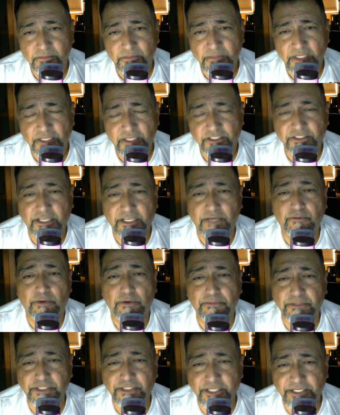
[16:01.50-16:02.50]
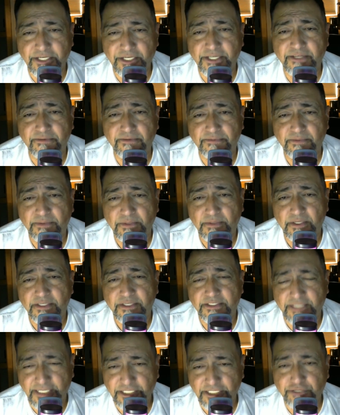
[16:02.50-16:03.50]
State Representative,
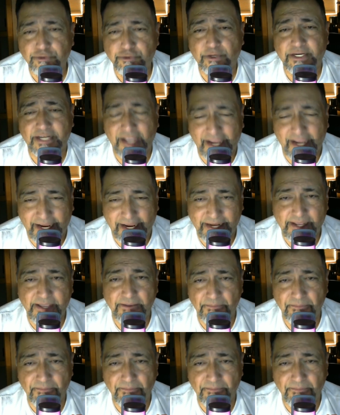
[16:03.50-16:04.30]
District 80.